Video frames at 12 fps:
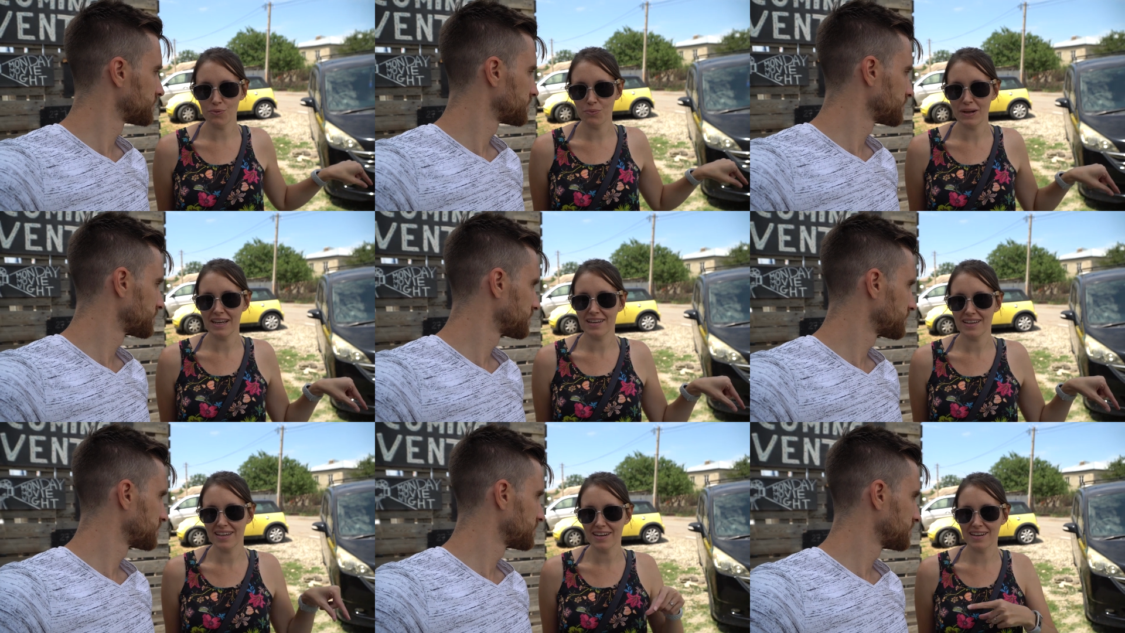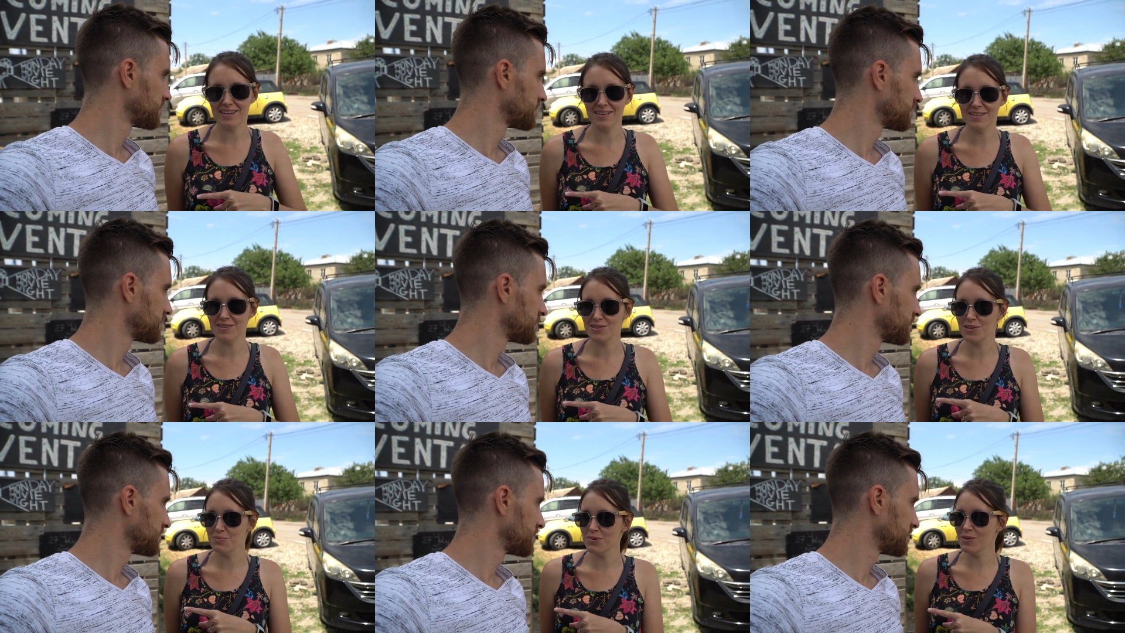Speaker 1: the way here
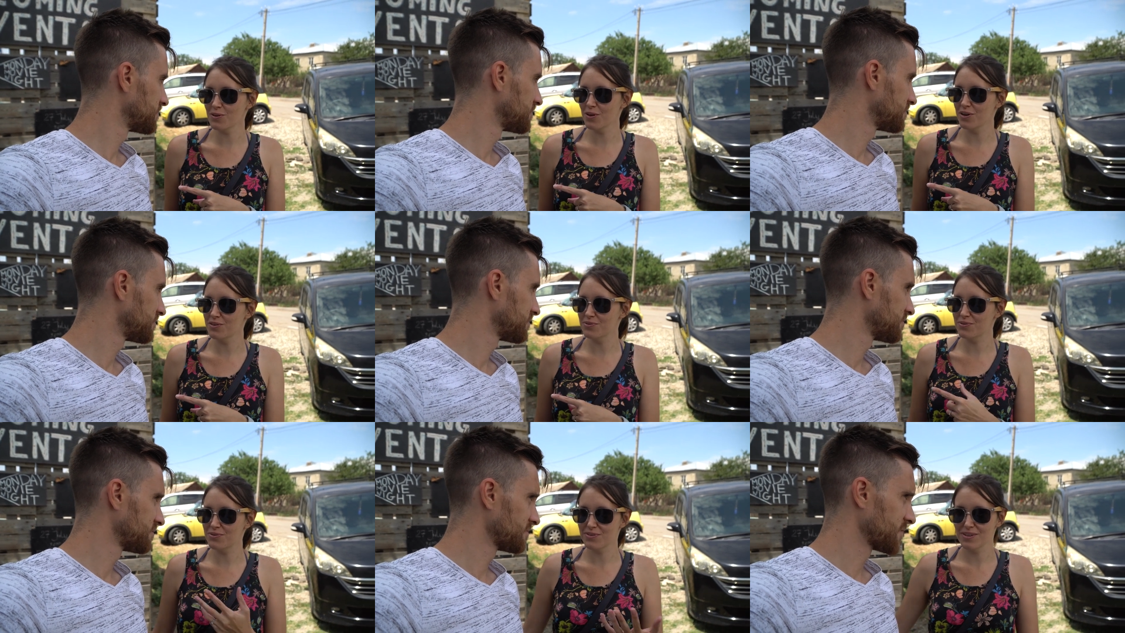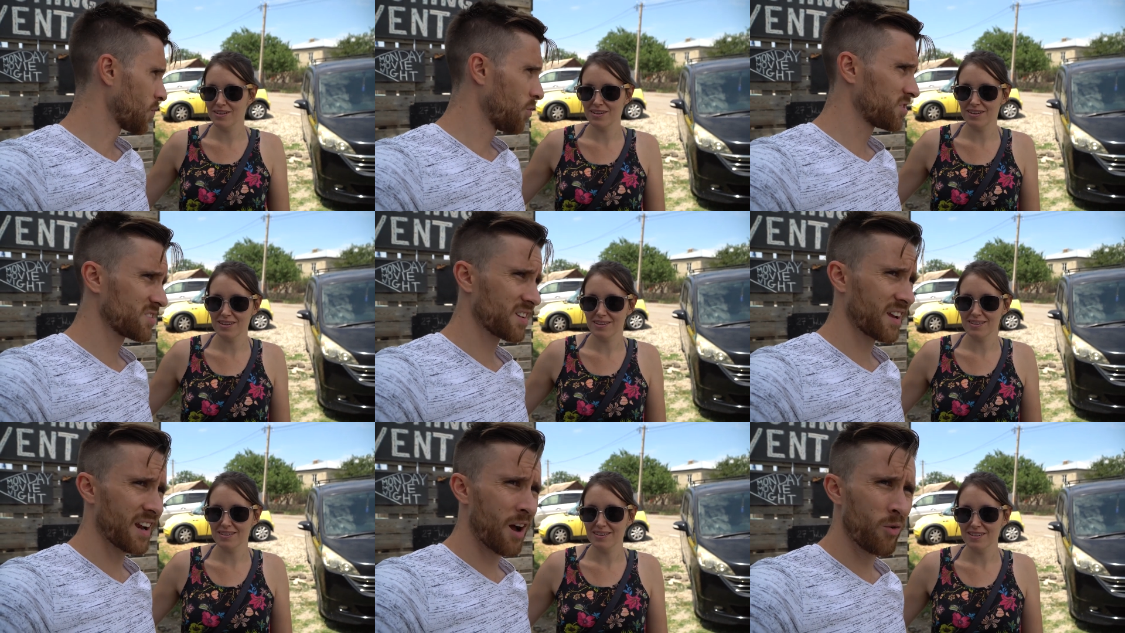into the middle of
Speaker 2: which is
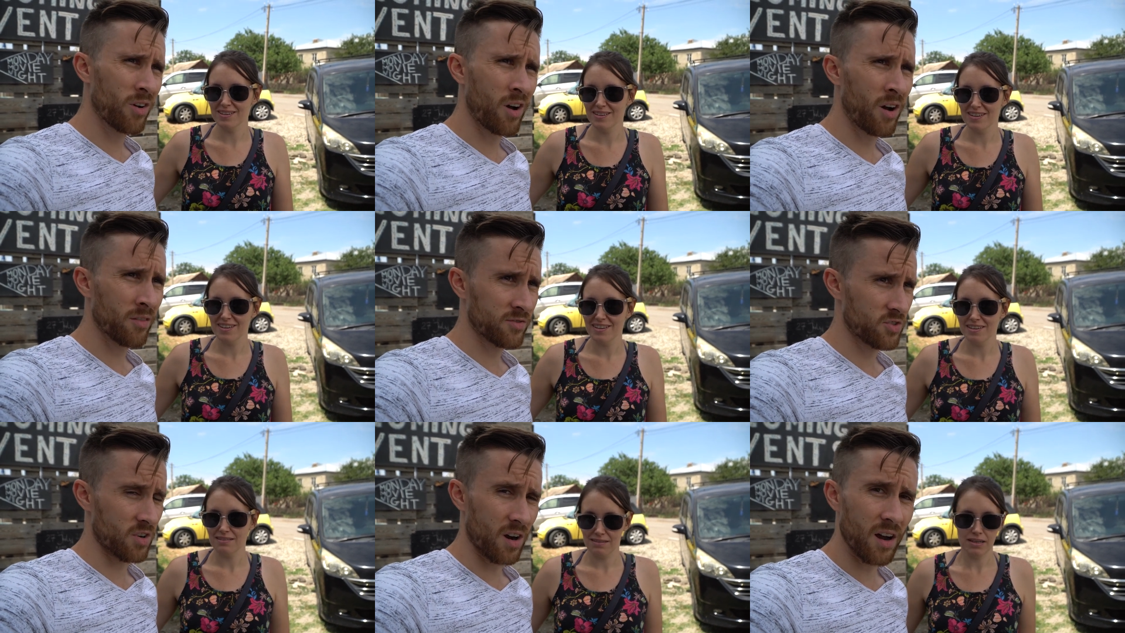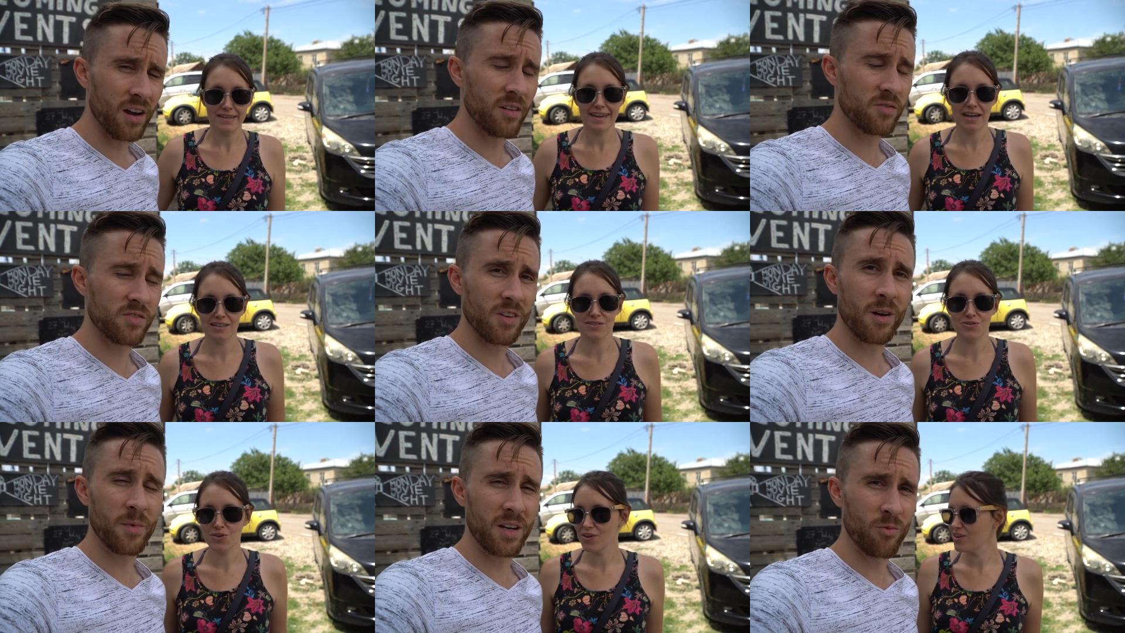like an hour and a half drive. Yeah,
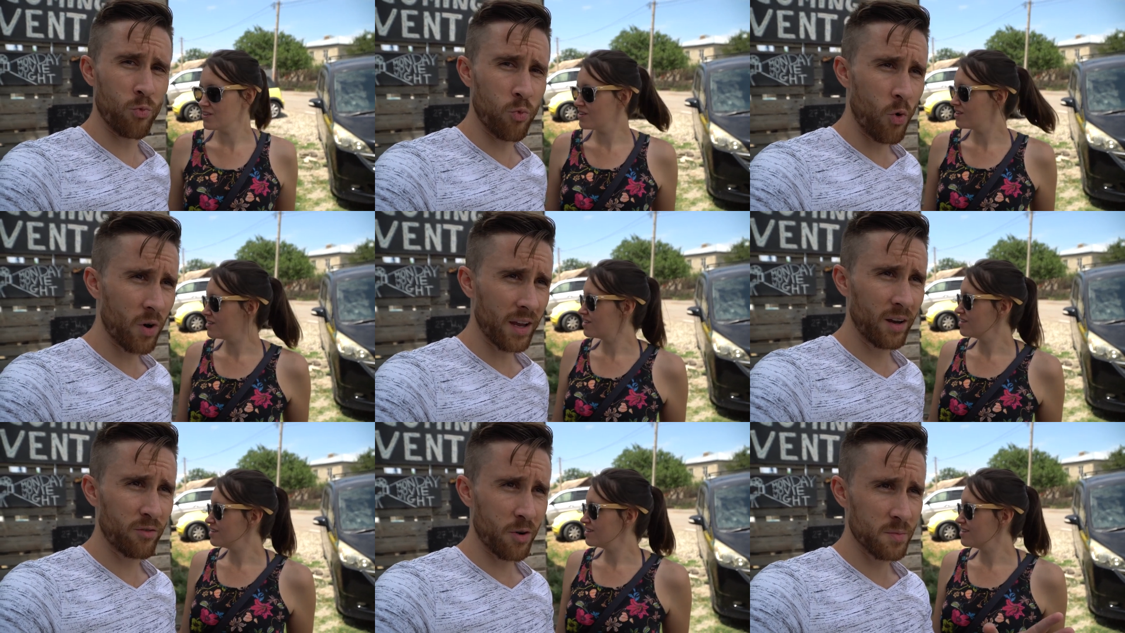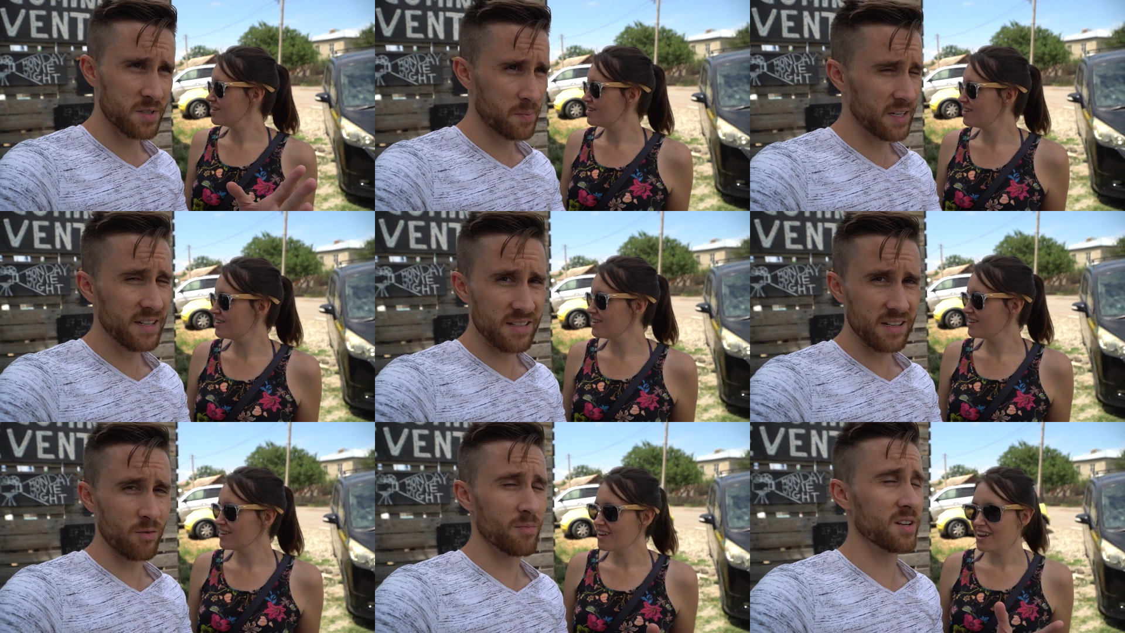so, I mean, walking from
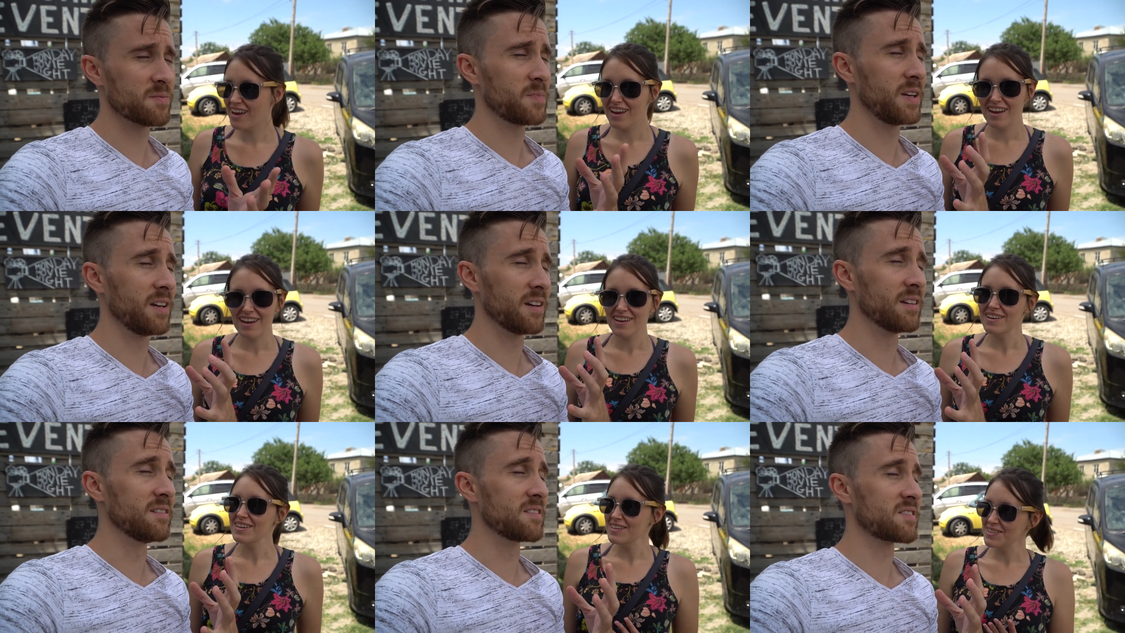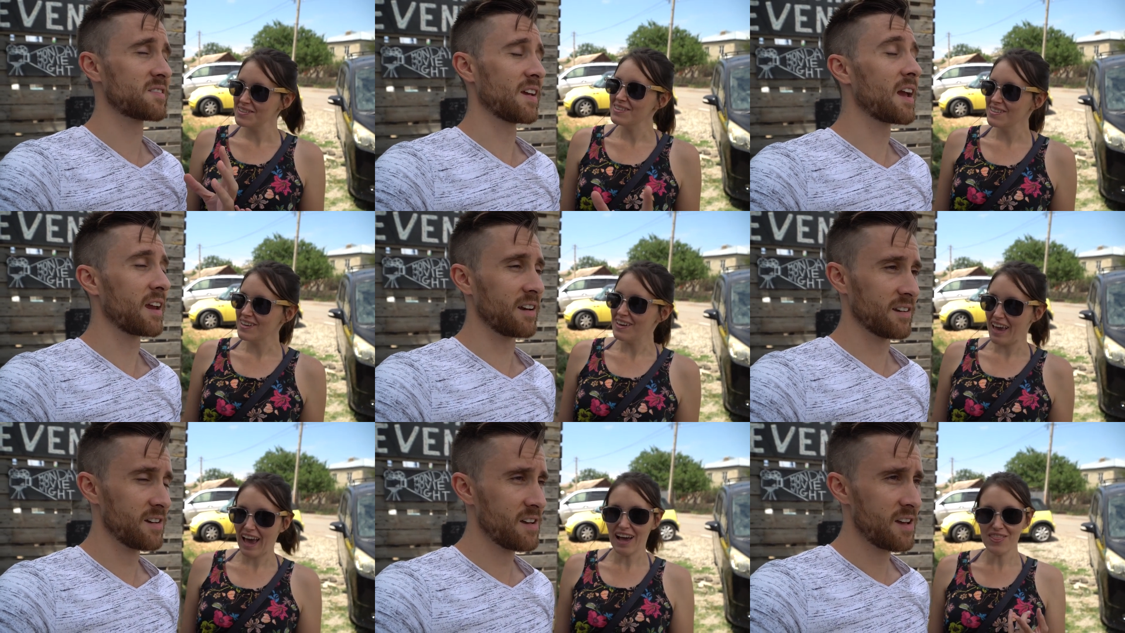Tbilisi must be
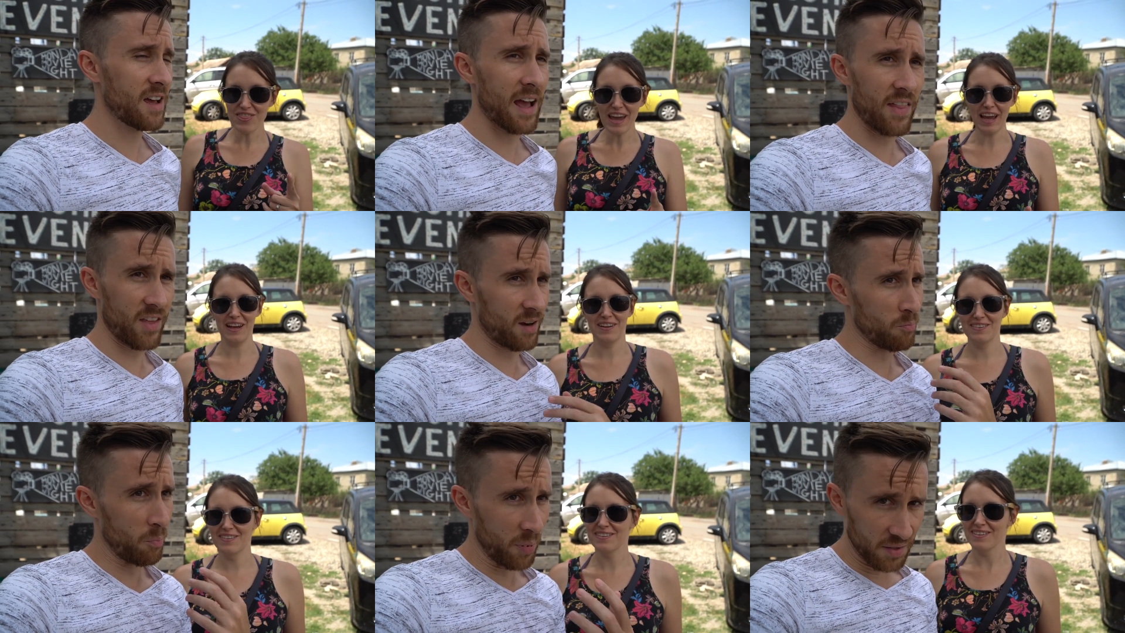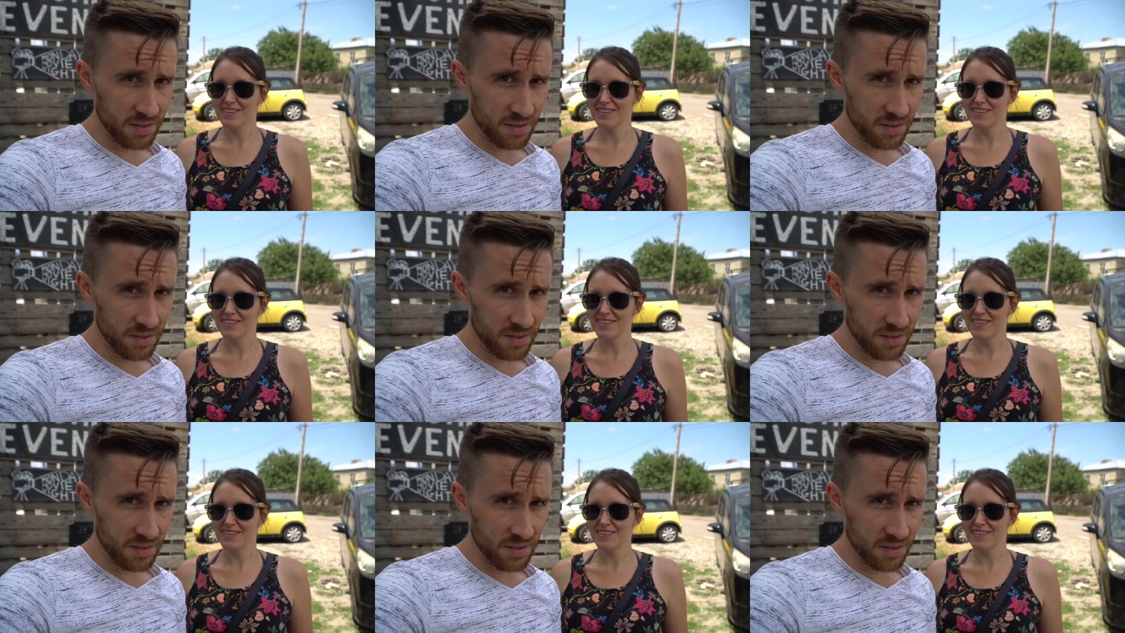insane. And then, and then